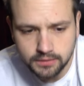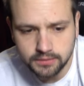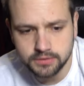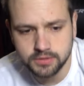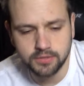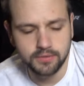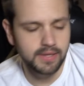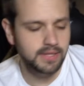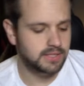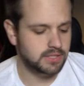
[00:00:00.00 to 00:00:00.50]

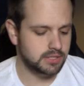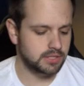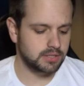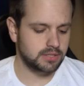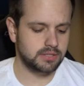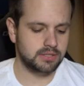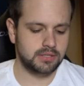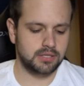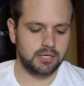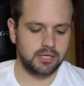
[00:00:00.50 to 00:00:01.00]
So that's
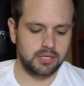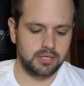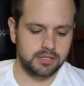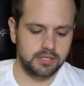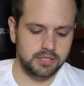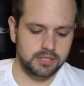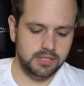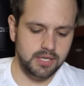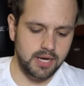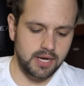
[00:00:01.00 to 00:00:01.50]

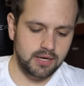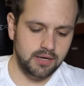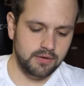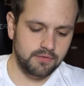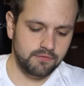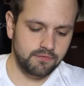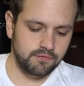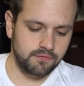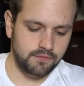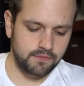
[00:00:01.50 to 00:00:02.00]
just kind
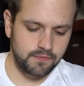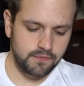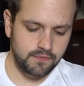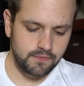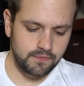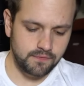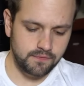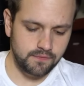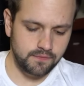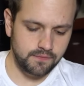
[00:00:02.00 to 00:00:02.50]

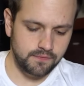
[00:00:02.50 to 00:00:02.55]
of